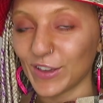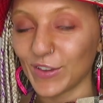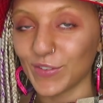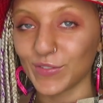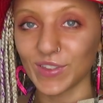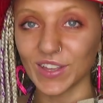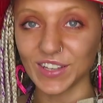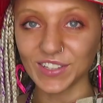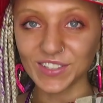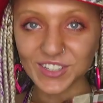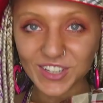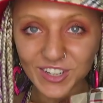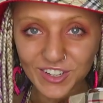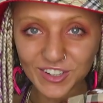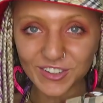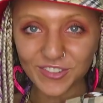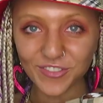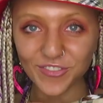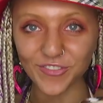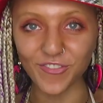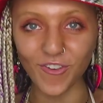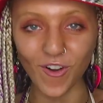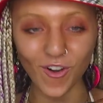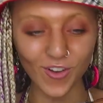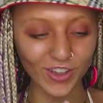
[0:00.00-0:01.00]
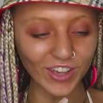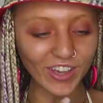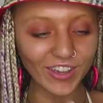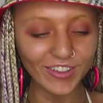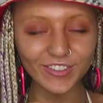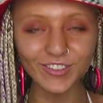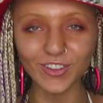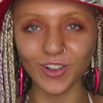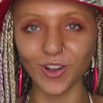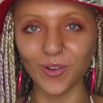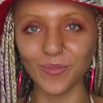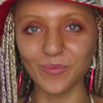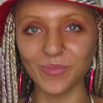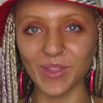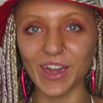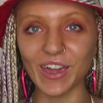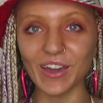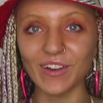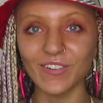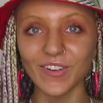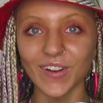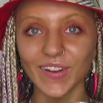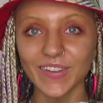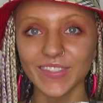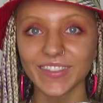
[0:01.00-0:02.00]
If that's not a fucking
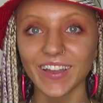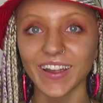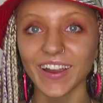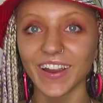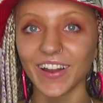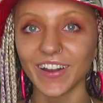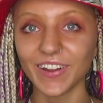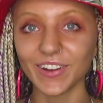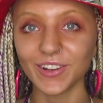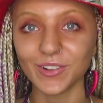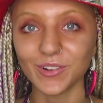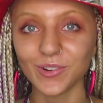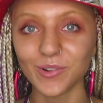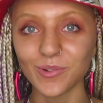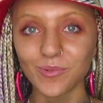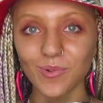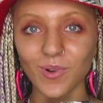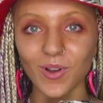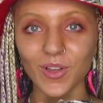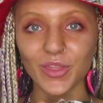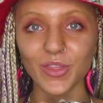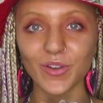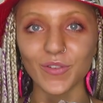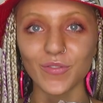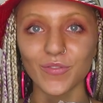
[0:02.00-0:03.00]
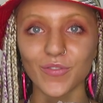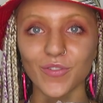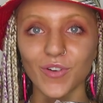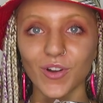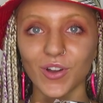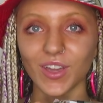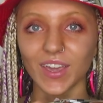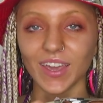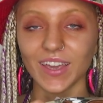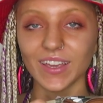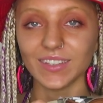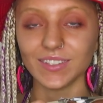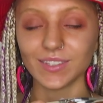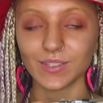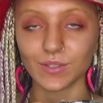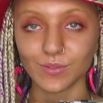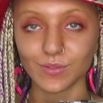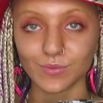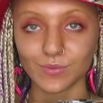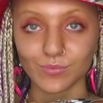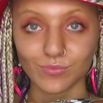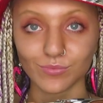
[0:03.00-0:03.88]
thumbnail right there, I don't know what the fuck is.